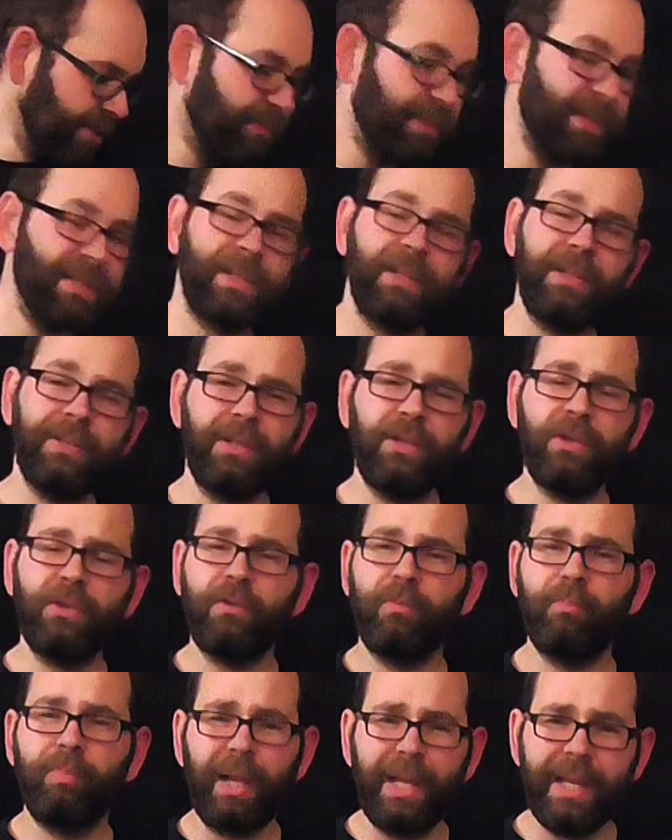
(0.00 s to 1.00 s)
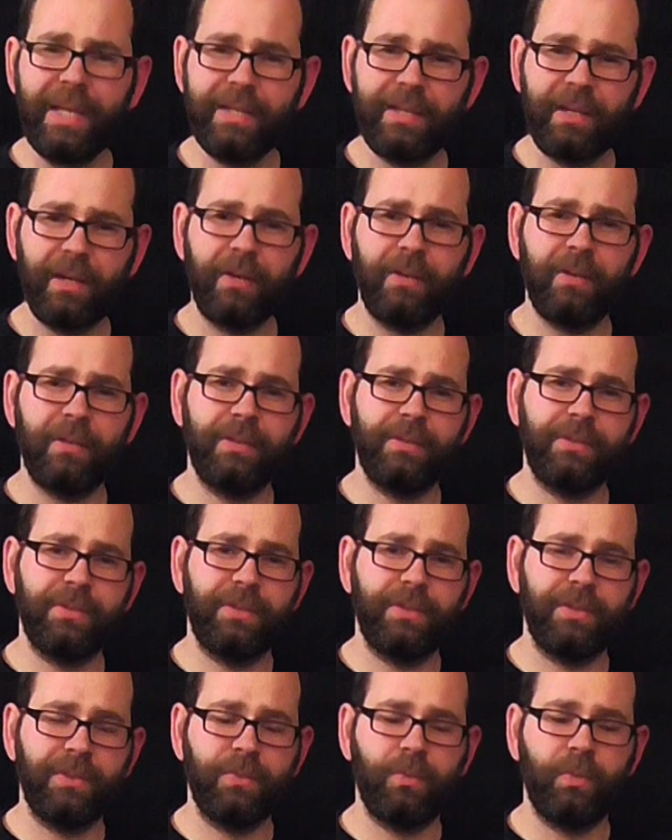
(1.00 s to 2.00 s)
Because I like the look of the Blade
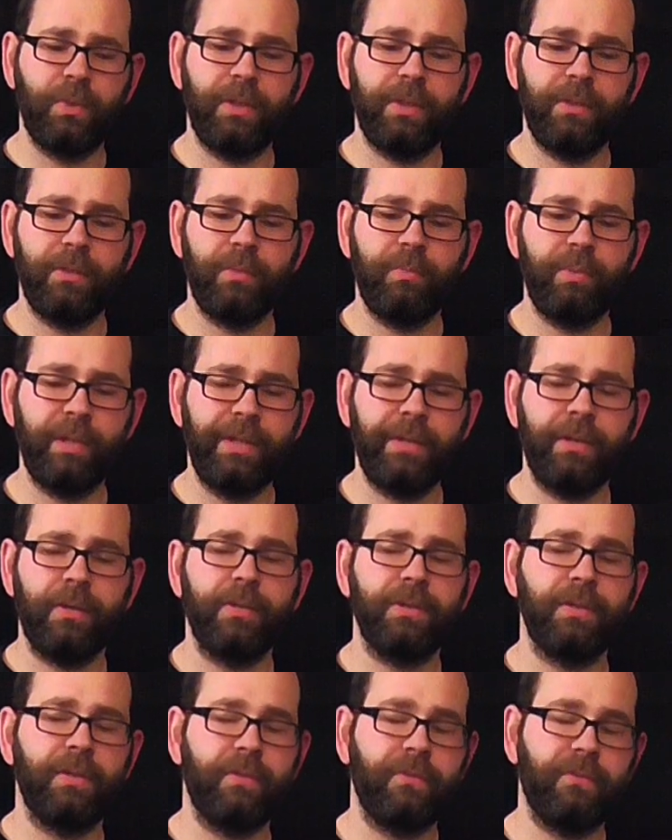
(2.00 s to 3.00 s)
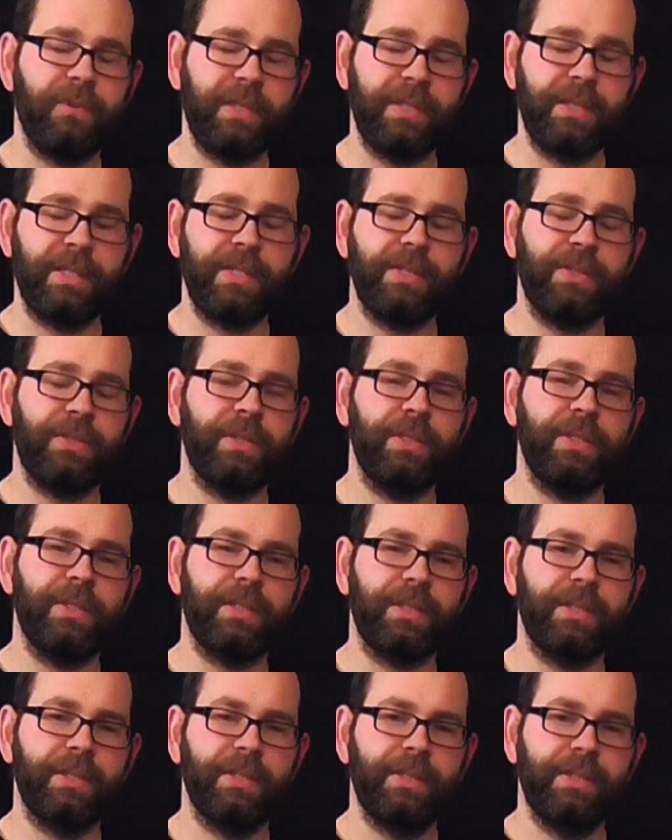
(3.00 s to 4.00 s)
Guards as well. Blade Guards look
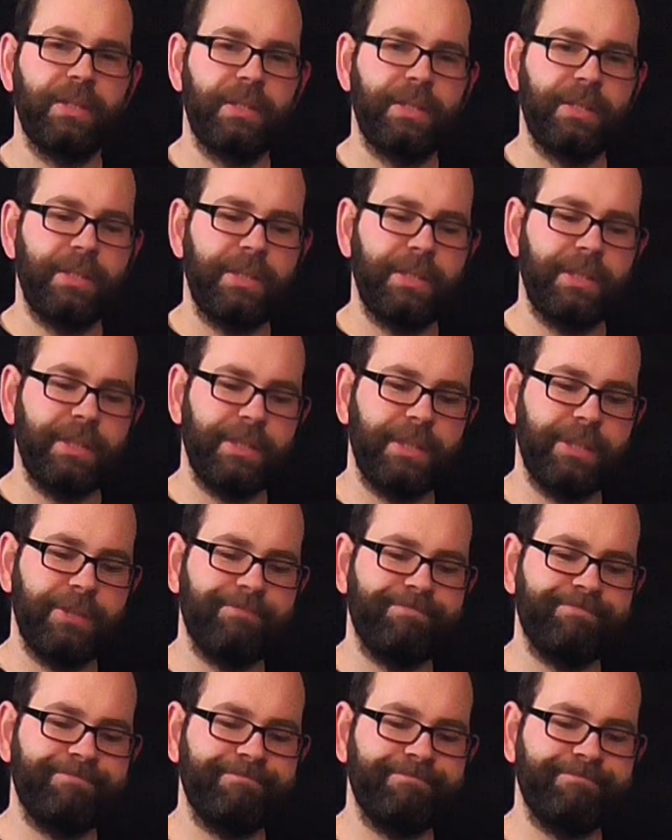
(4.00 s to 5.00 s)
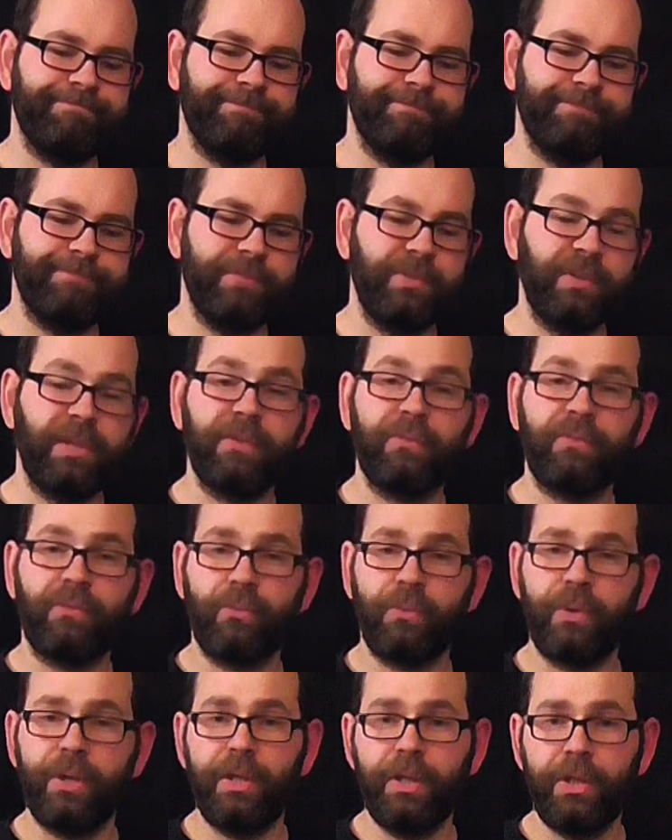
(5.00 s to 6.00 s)
fantastic. You have
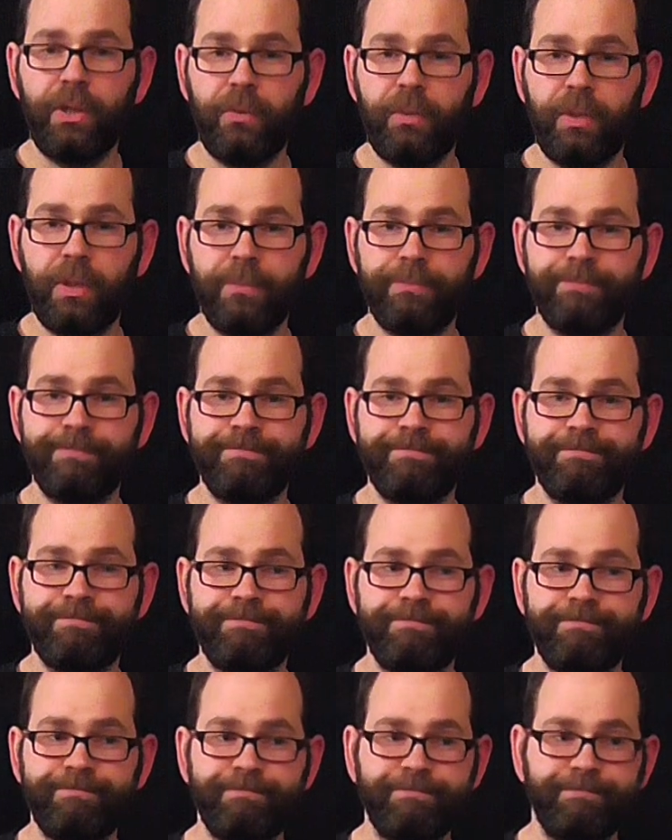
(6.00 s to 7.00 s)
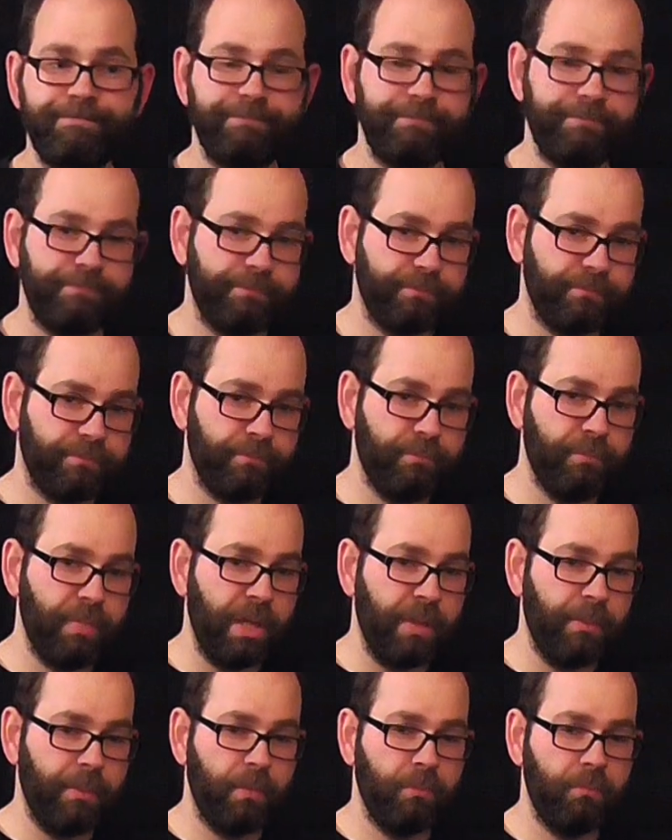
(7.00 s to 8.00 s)
3 in a unit,
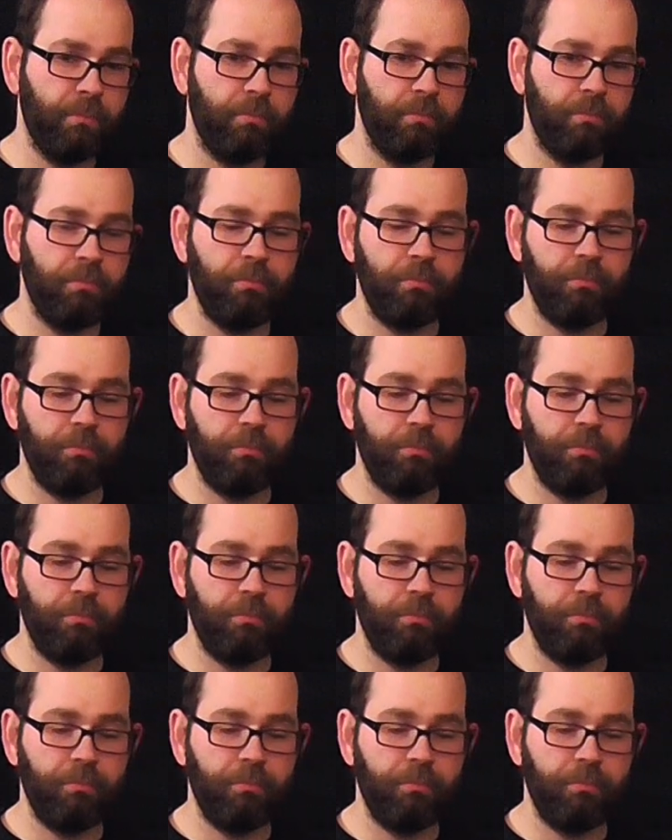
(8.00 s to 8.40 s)
minimum.